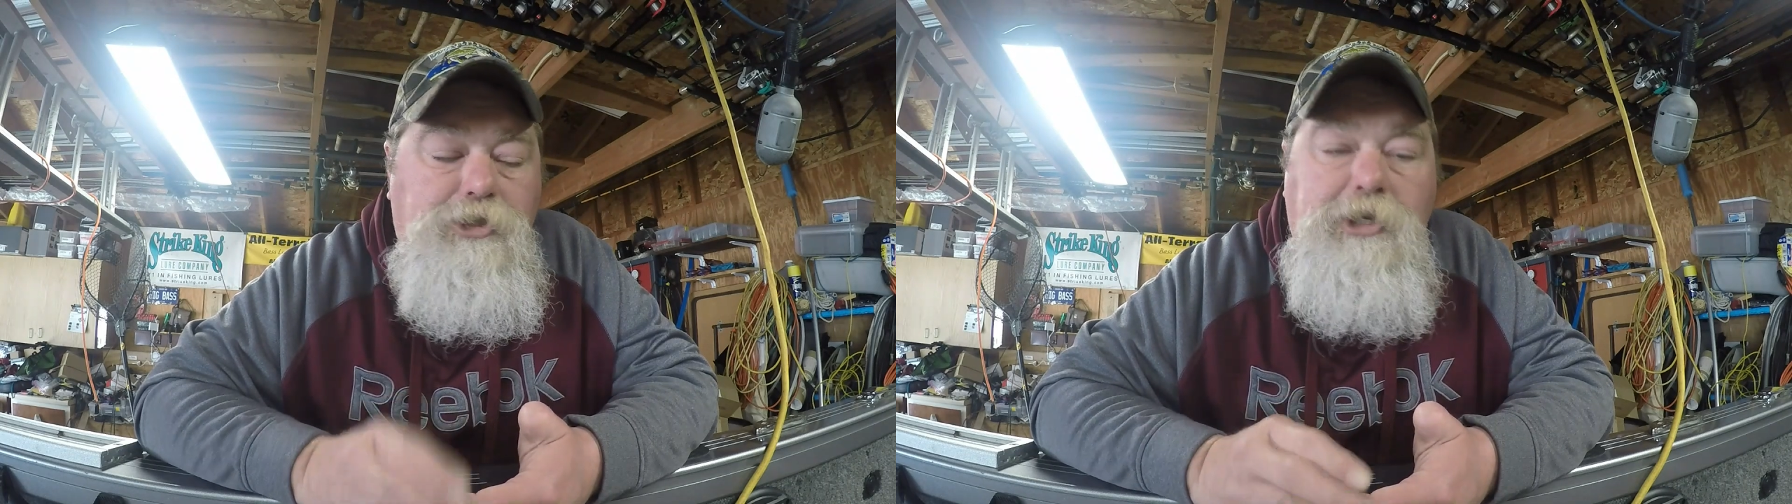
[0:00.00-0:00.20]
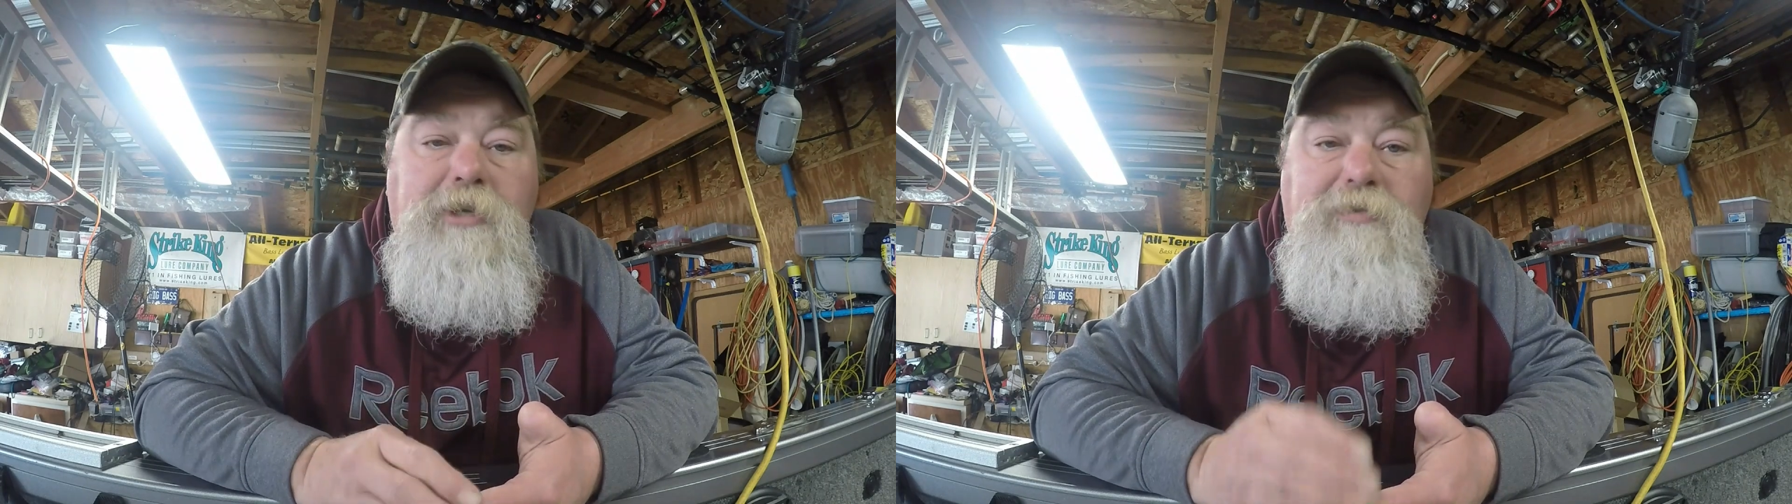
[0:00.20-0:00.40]

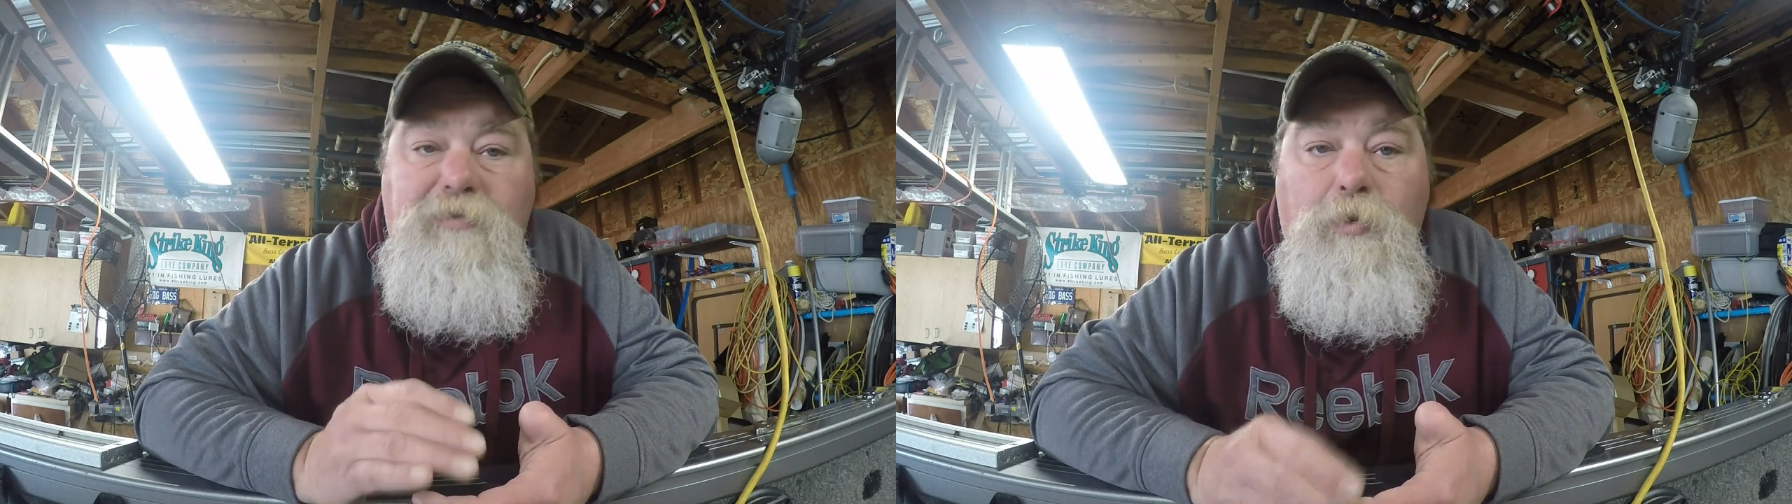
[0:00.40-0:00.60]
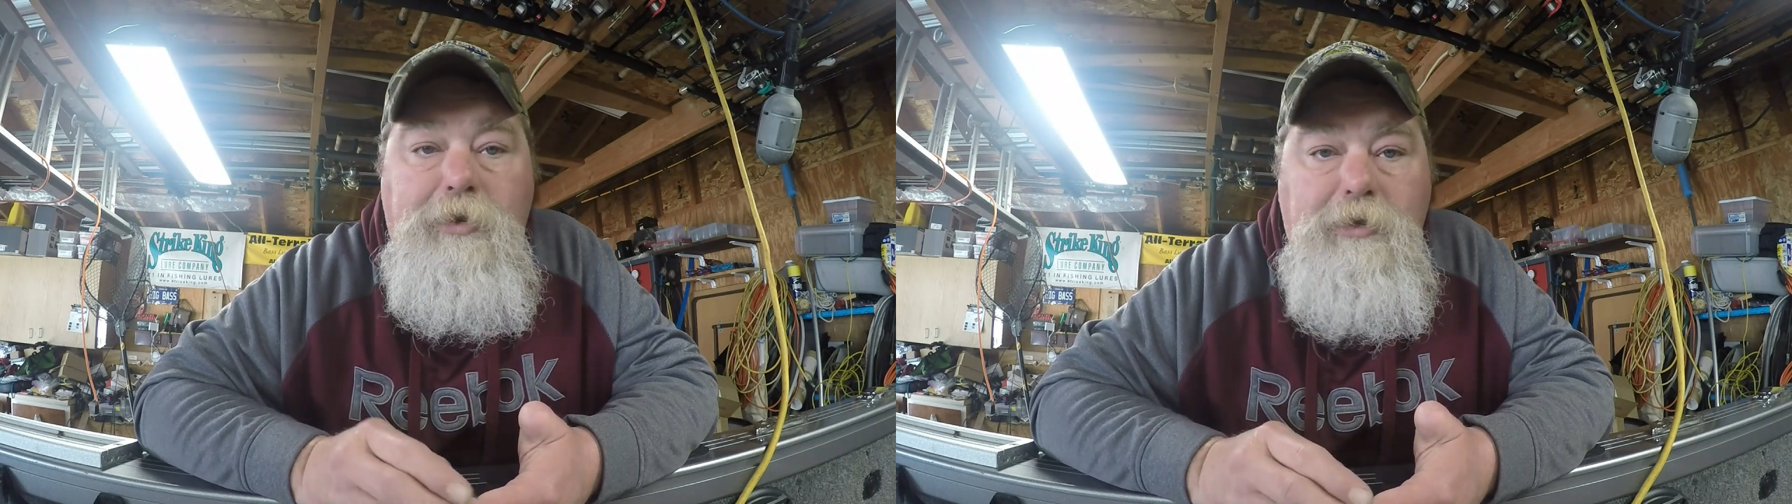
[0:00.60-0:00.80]
just
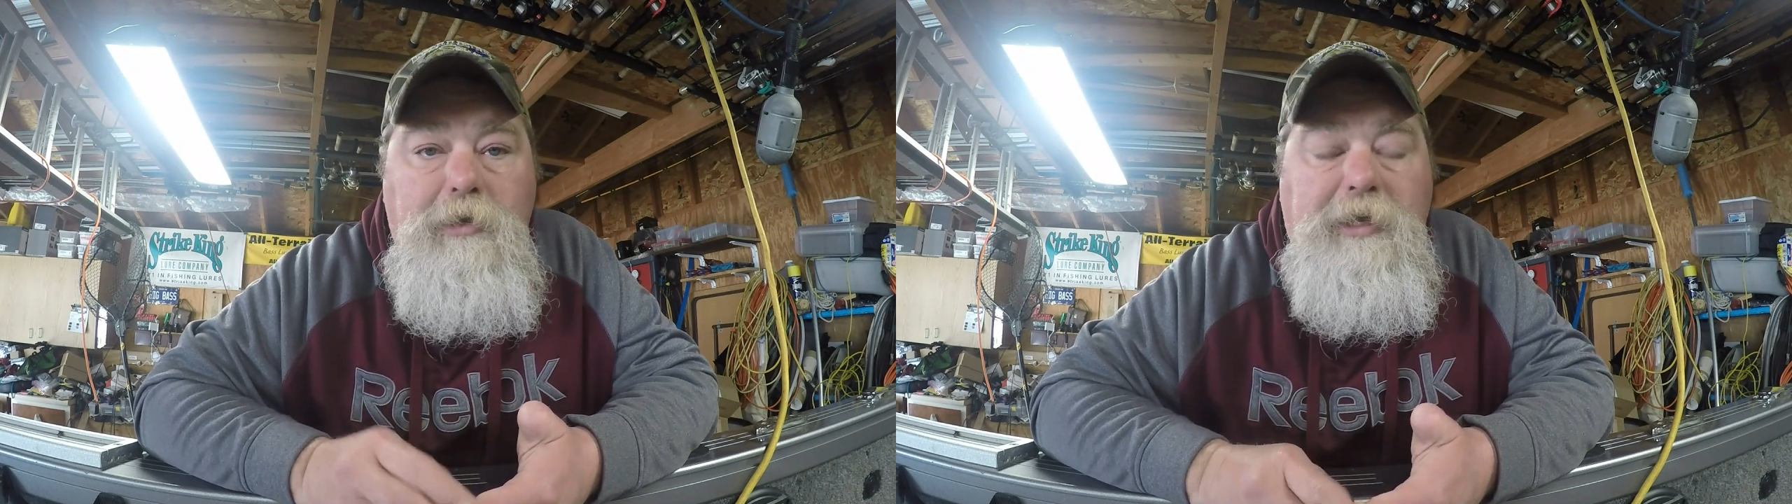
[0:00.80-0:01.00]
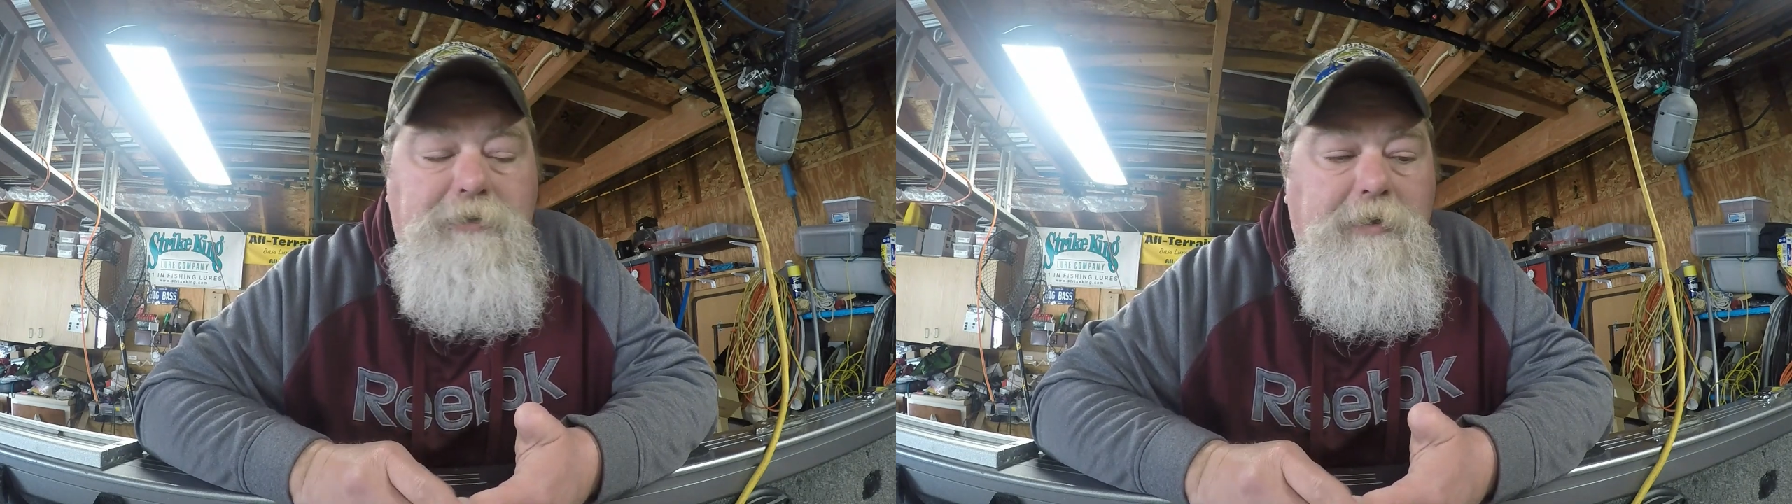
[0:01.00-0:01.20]
for
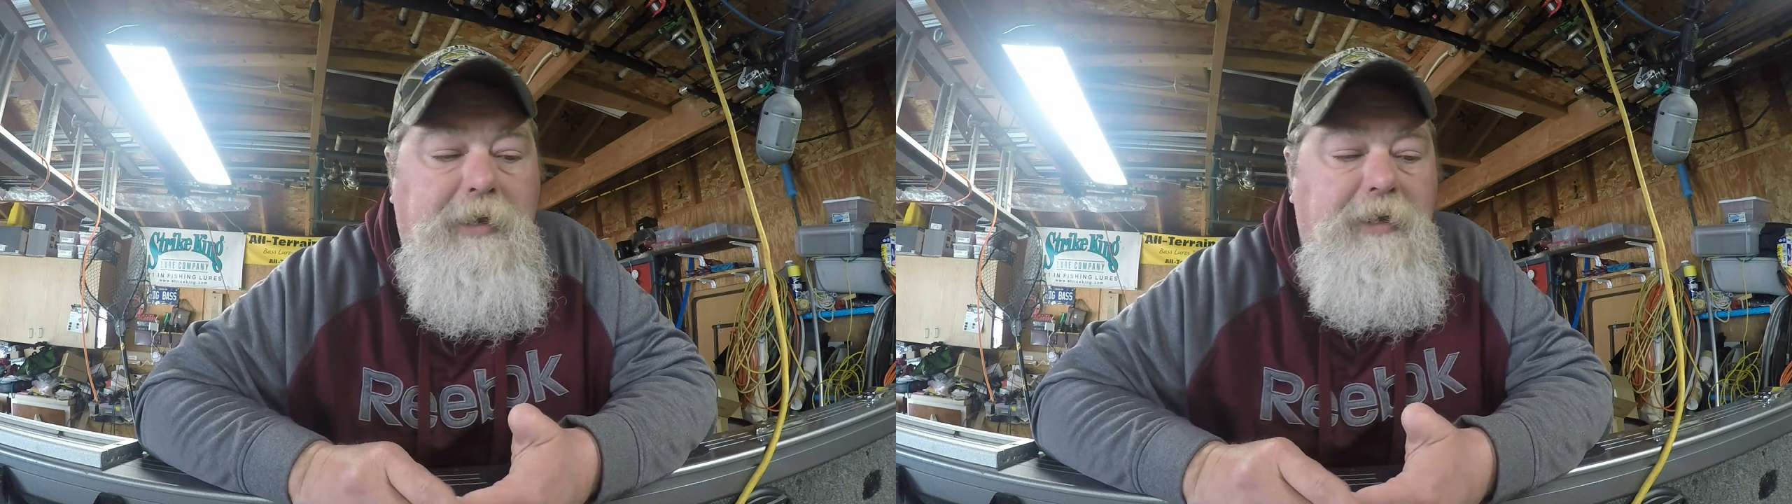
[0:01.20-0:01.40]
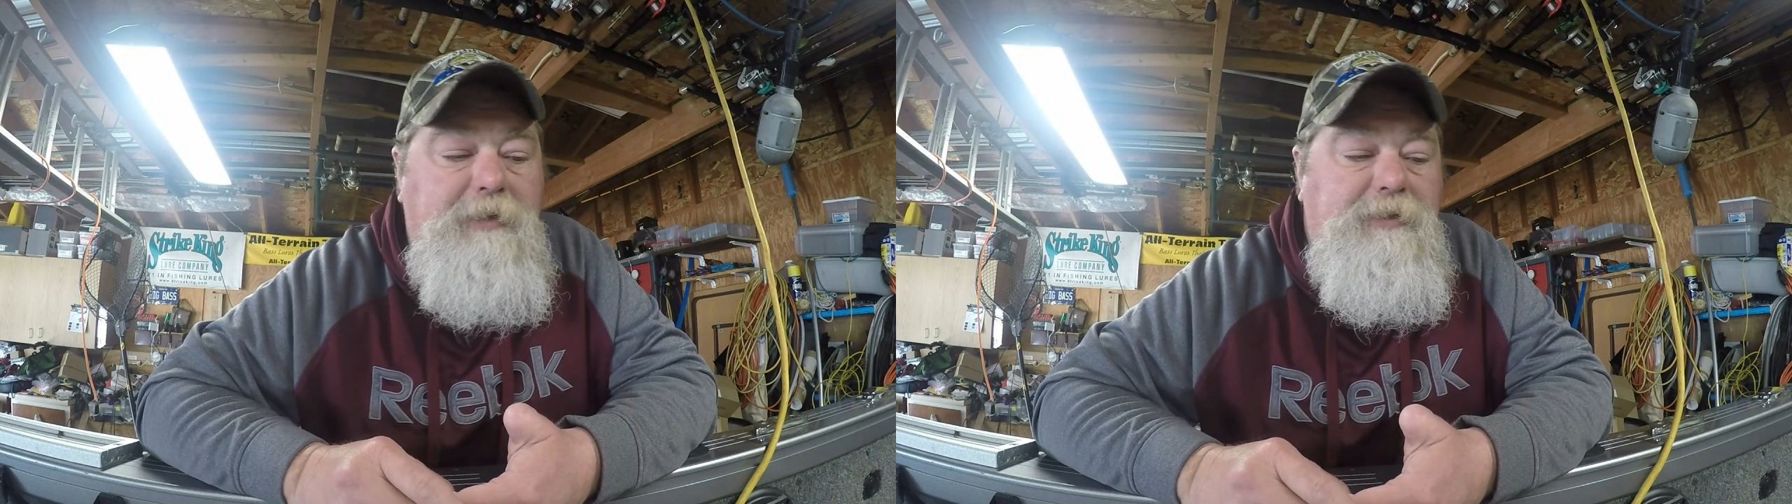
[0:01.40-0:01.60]
your
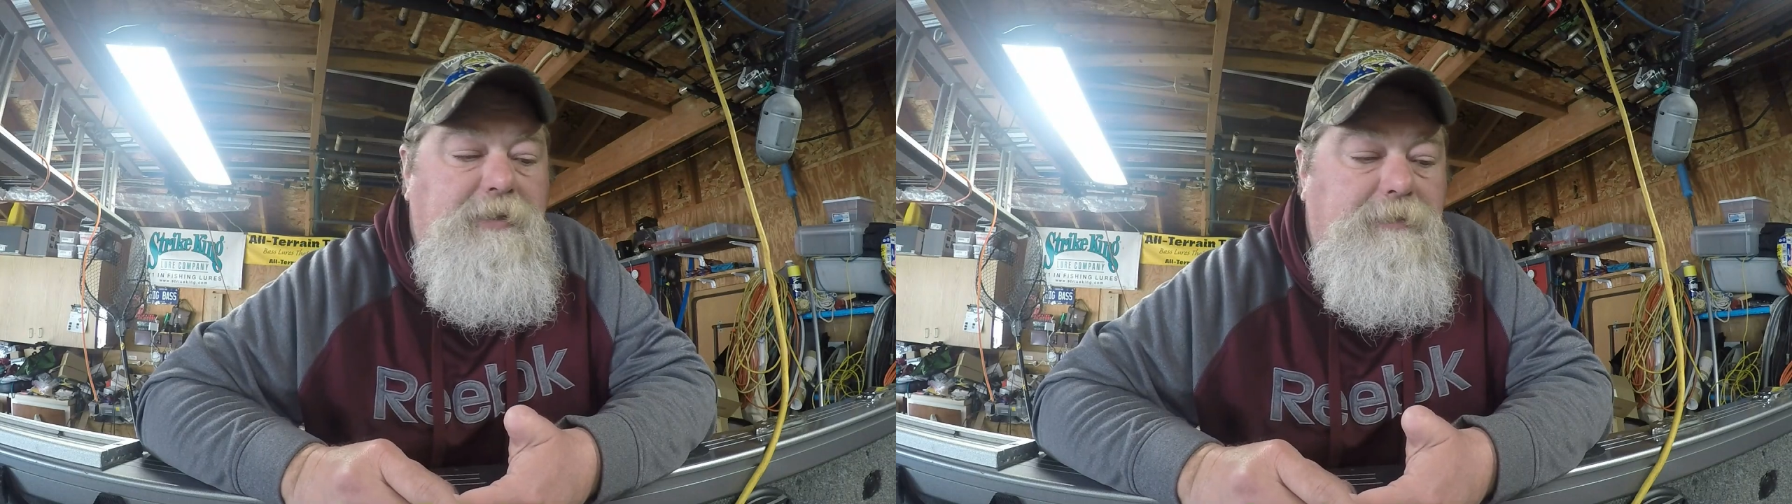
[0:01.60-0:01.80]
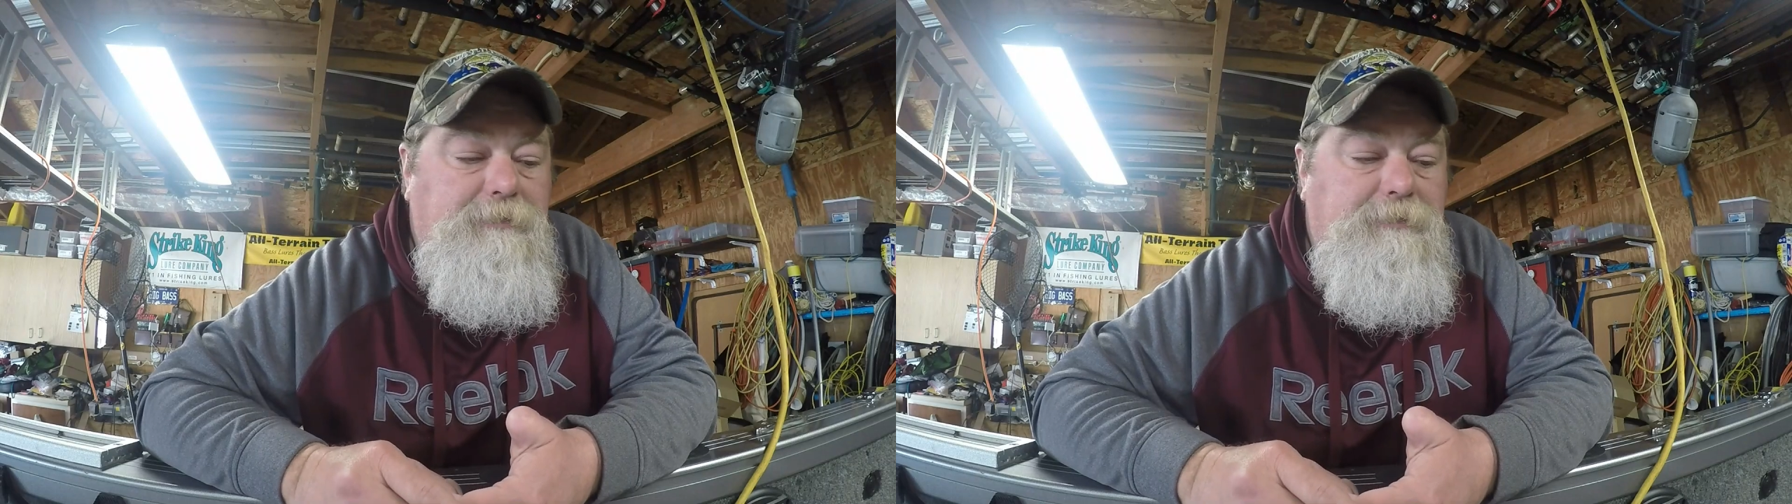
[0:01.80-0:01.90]
electronics.